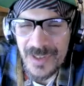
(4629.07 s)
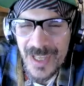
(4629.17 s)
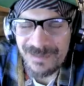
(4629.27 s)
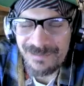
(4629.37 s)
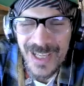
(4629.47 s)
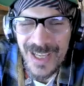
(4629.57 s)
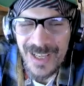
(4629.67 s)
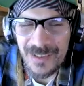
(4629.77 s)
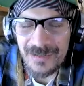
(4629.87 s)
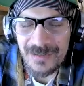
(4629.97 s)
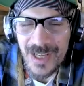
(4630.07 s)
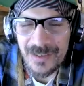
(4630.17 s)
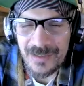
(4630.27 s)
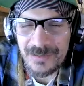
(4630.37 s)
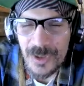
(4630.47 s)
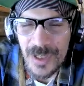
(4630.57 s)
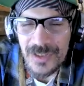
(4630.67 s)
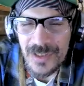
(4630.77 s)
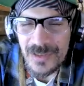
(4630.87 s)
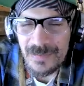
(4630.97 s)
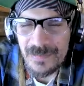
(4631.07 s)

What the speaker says: like, nah, I don't trust it.